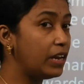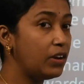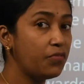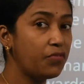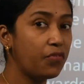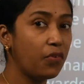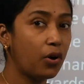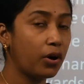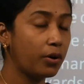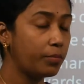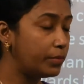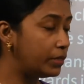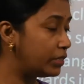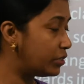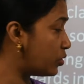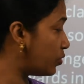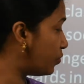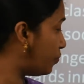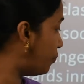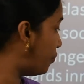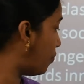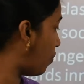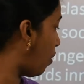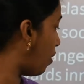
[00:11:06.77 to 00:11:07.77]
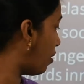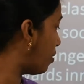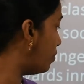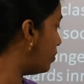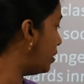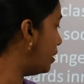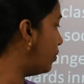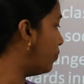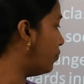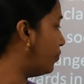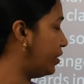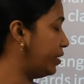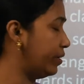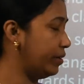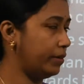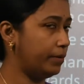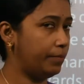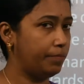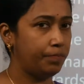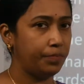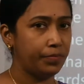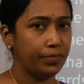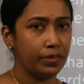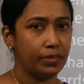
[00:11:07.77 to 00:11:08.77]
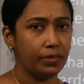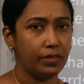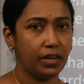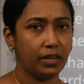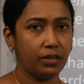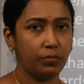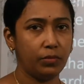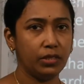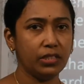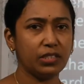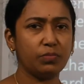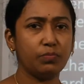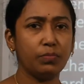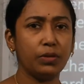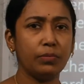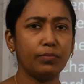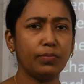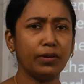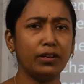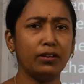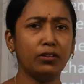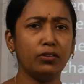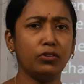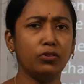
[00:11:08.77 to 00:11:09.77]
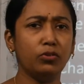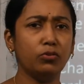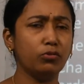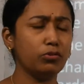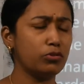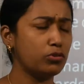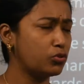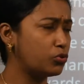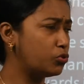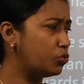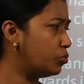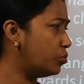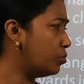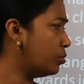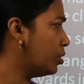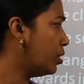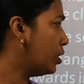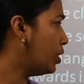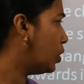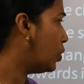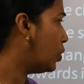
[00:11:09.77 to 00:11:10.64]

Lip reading: informal to formal wear. That means people used to